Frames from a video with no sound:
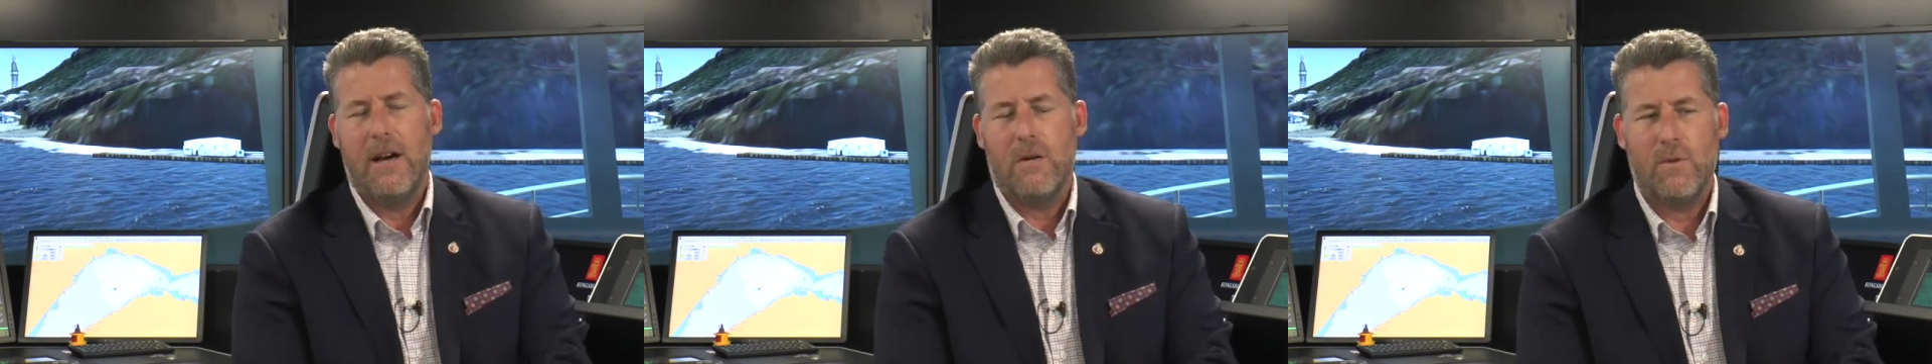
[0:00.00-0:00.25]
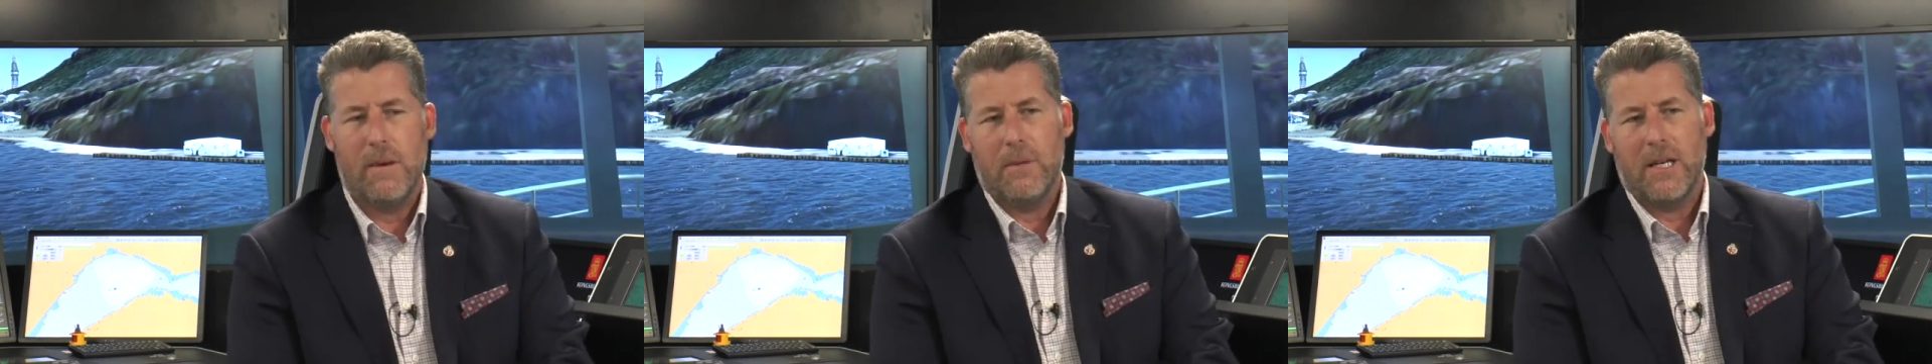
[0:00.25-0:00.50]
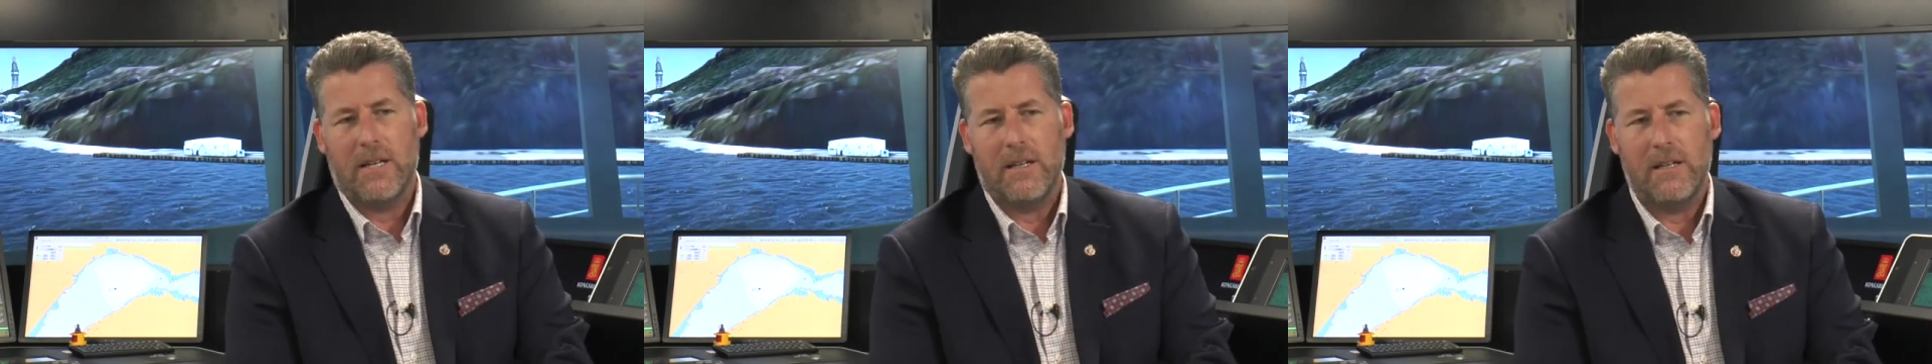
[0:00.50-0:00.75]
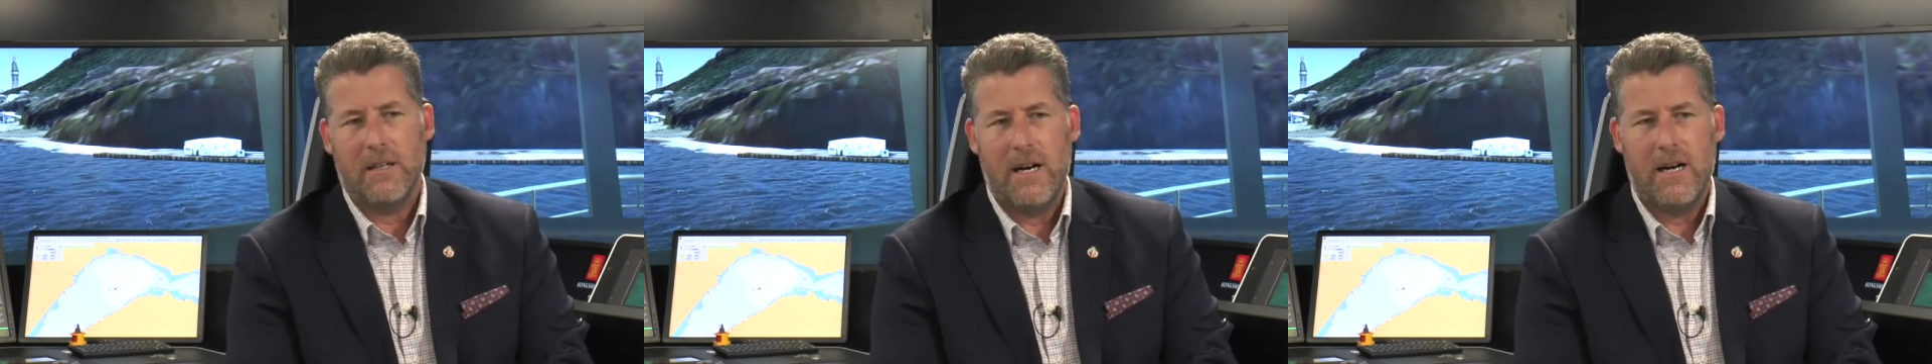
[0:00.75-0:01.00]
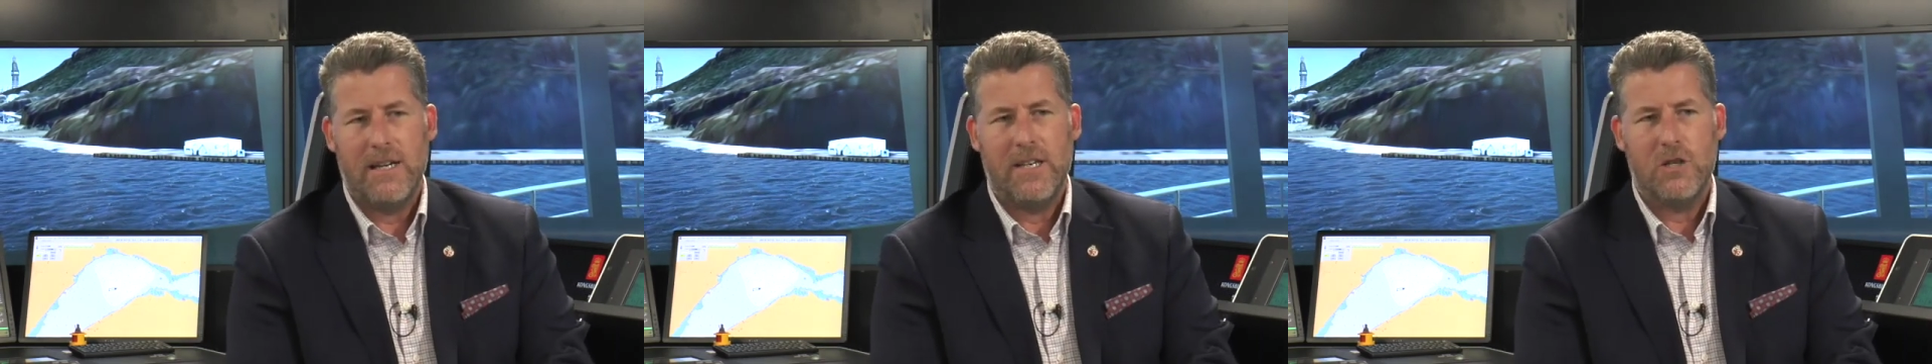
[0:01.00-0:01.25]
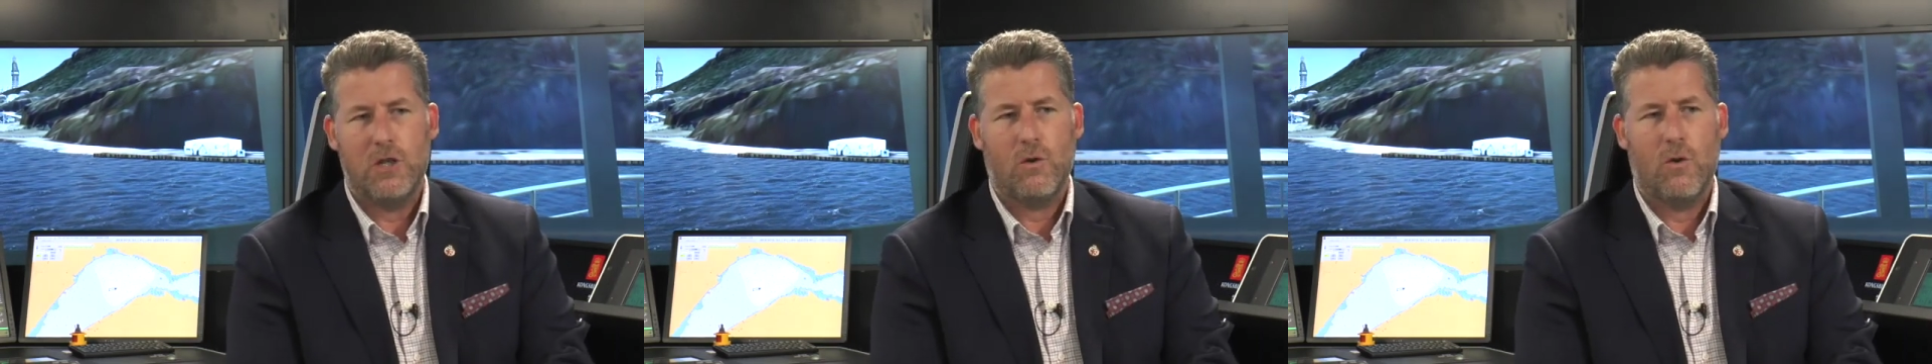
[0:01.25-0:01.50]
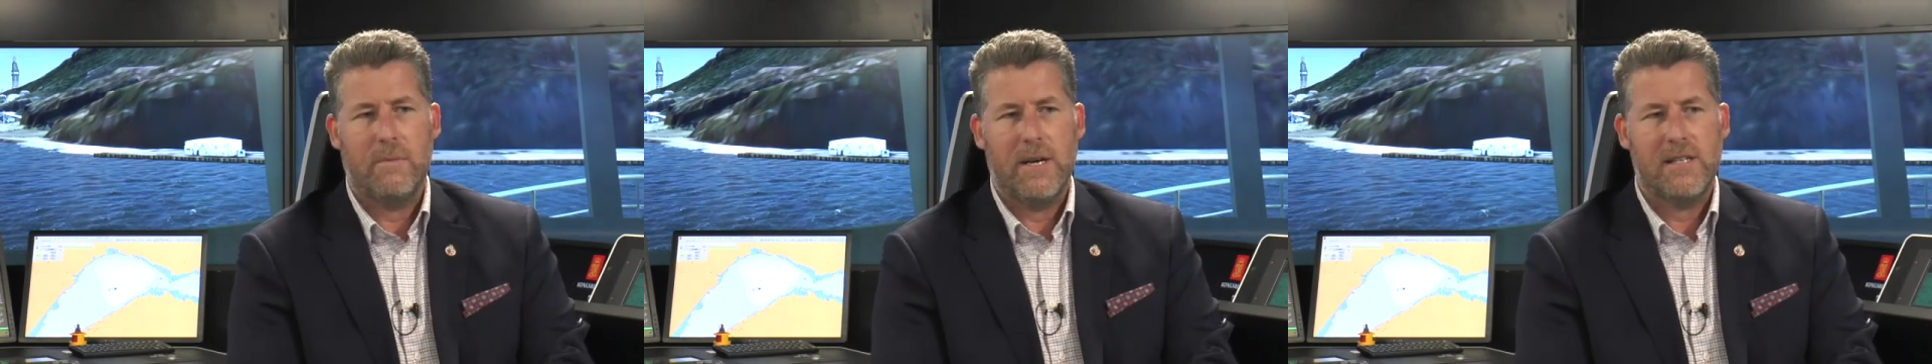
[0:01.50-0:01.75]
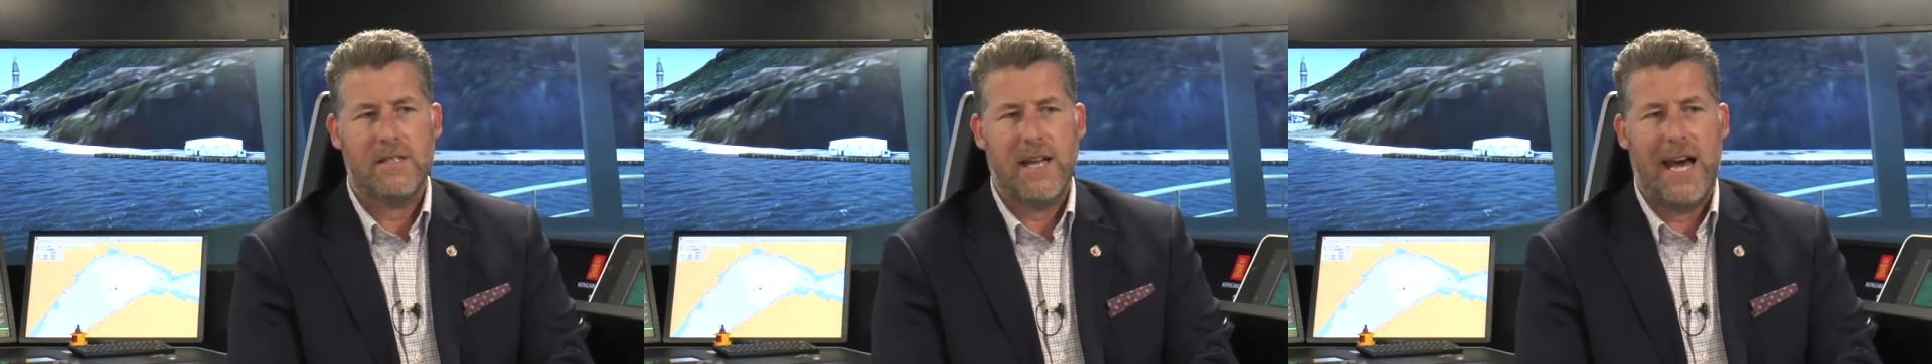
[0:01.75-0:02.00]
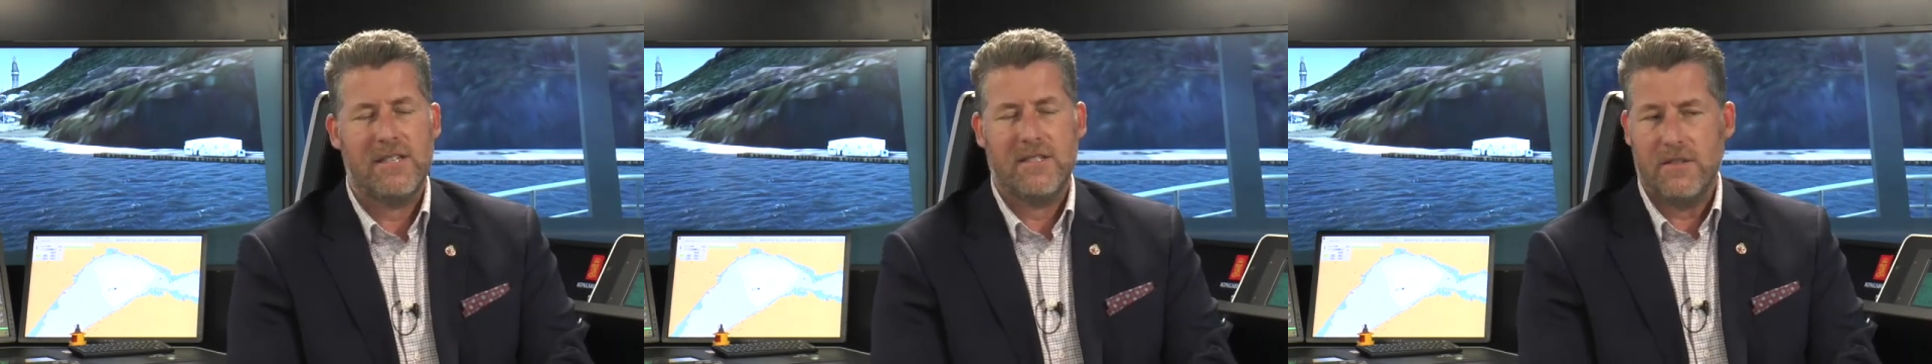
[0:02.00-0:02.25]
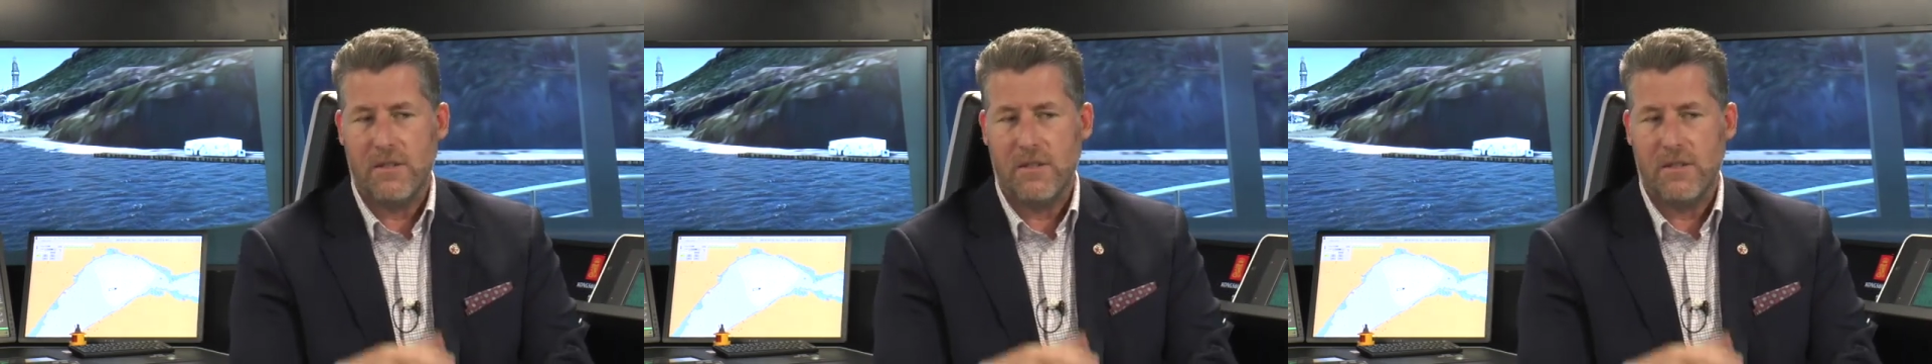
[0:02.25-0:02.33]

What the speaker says: replica in a shore-based asset,